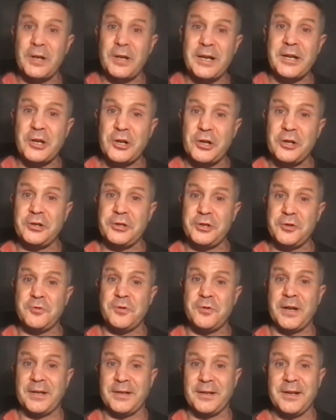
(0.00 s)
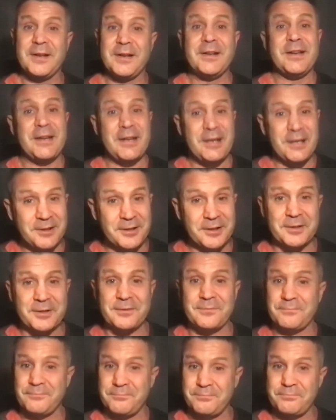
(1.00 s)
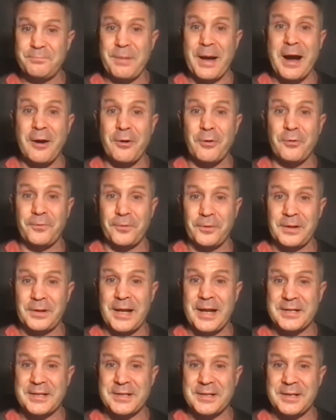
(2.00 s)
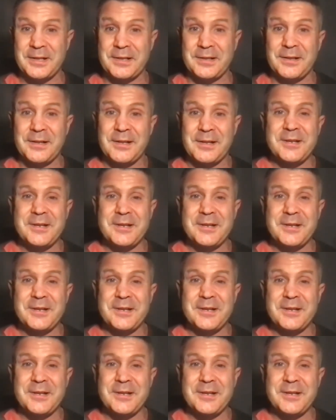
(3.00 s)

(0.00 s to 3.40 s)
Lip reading: good doing it. He looked powerful last night.